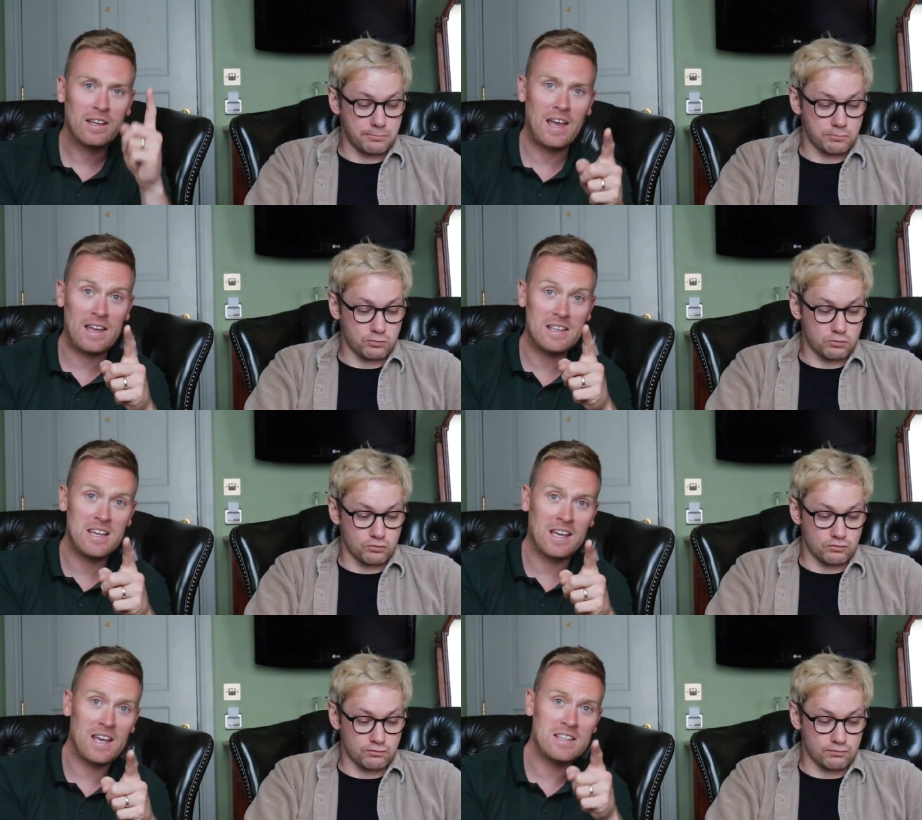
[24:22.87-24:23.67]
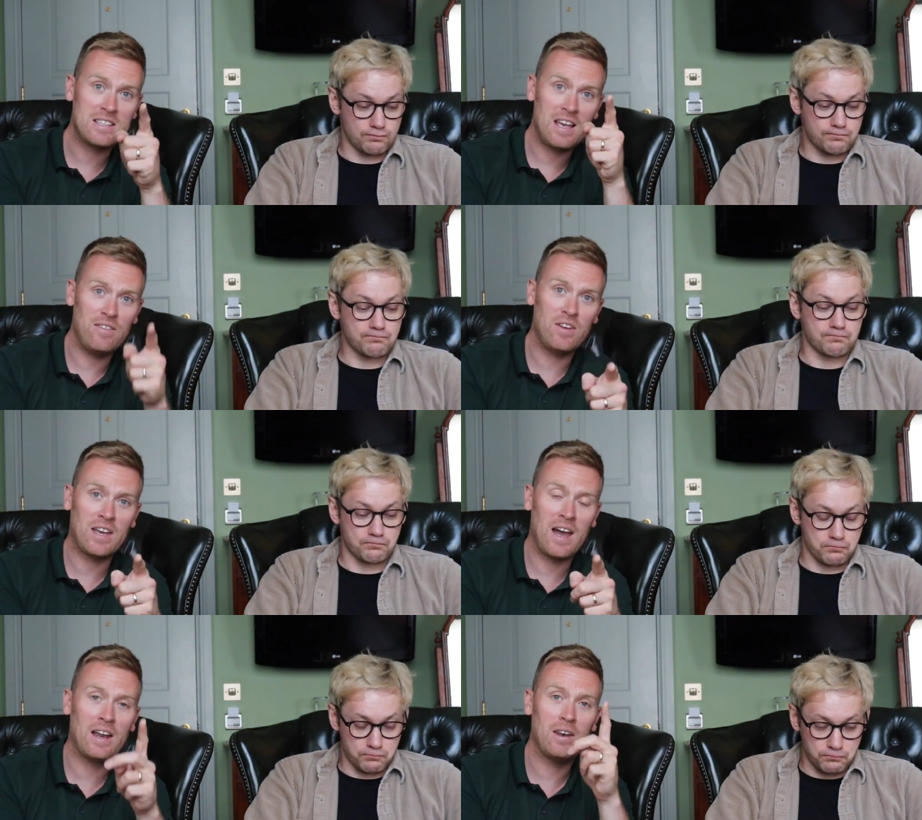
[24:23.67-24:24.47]
Speaker 1: Get your tickets if you
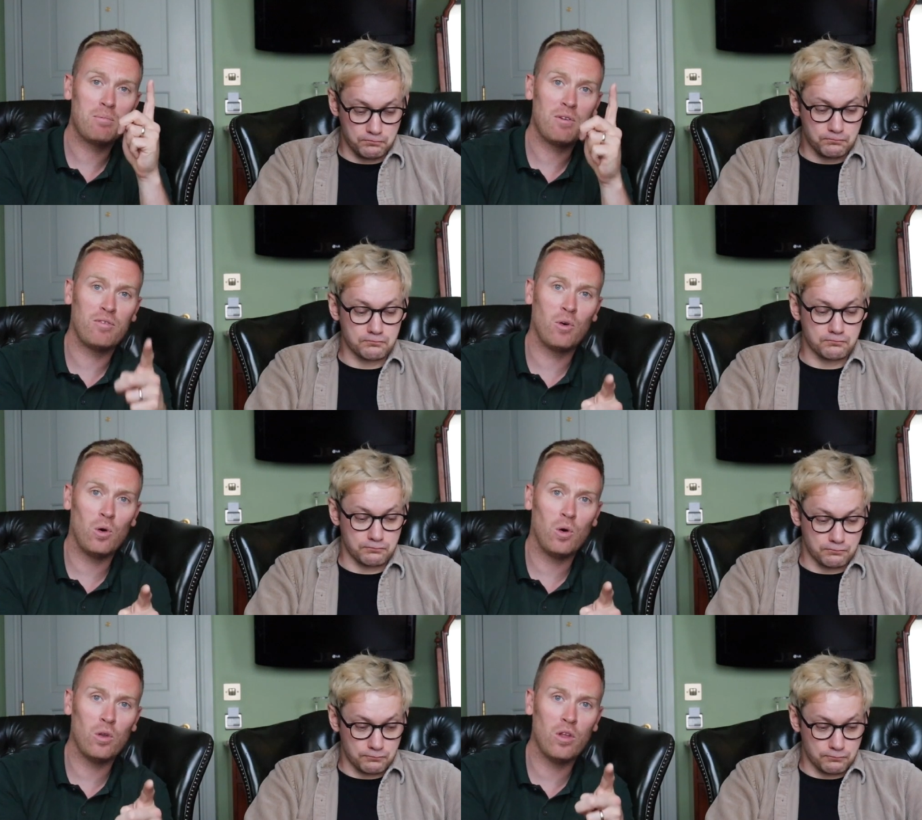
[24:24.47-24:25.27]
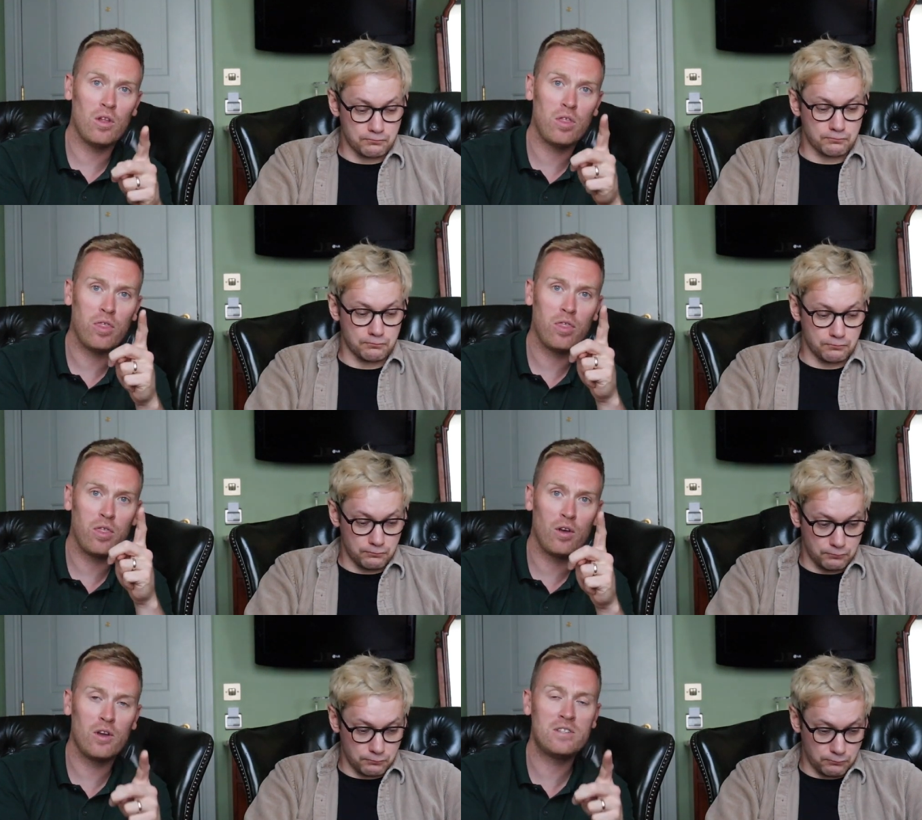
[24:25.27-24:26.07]
can before the
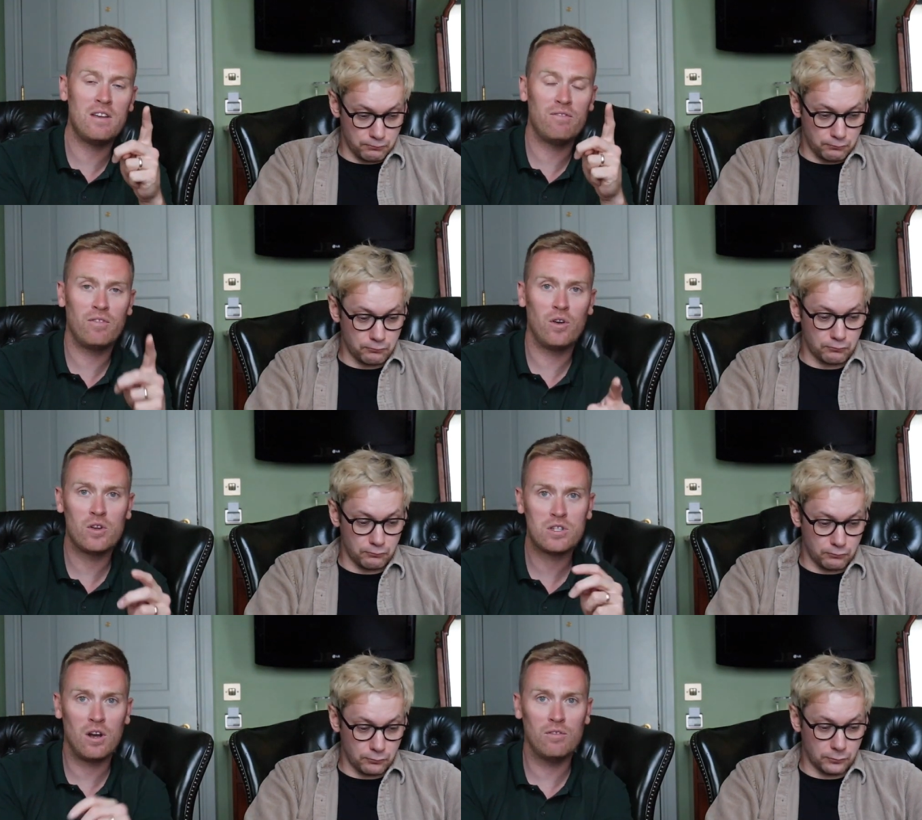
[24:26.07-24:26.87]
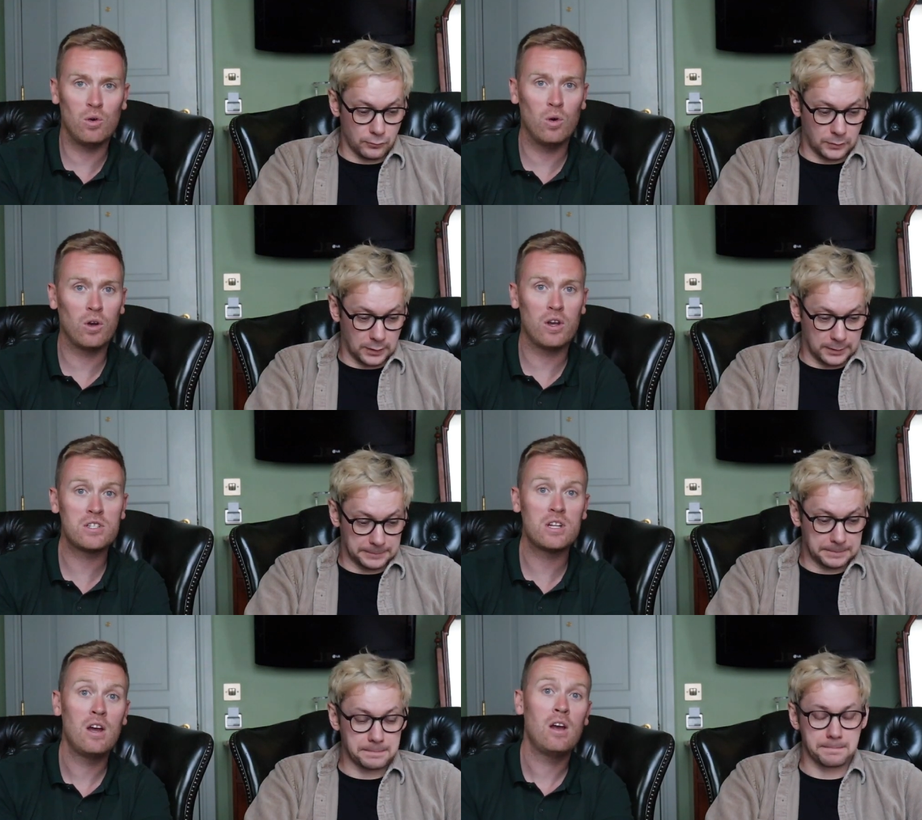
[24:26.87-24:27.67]
31st of August.